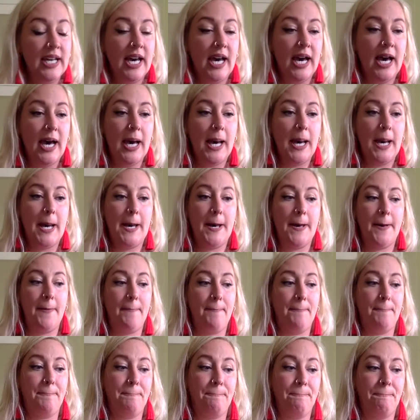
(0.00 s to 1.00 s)

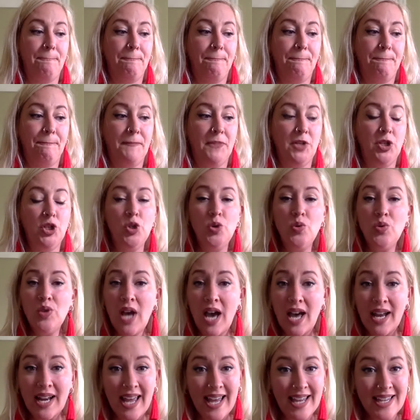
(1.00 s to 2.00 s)
Do
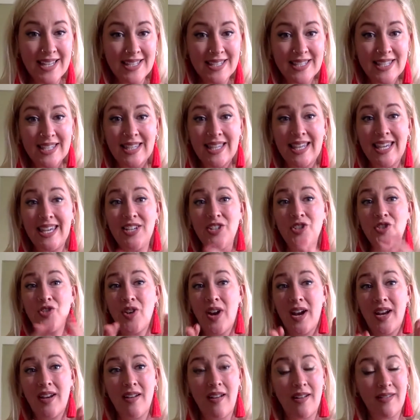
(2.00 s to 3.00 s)
not isolate.
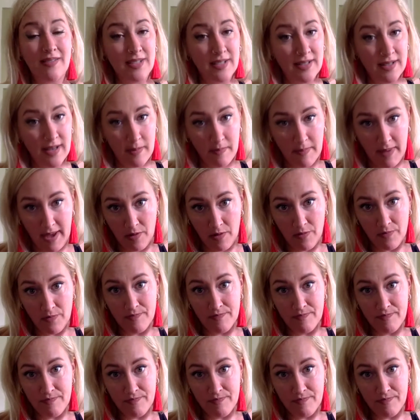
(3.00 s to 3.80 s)
Try not to numb out.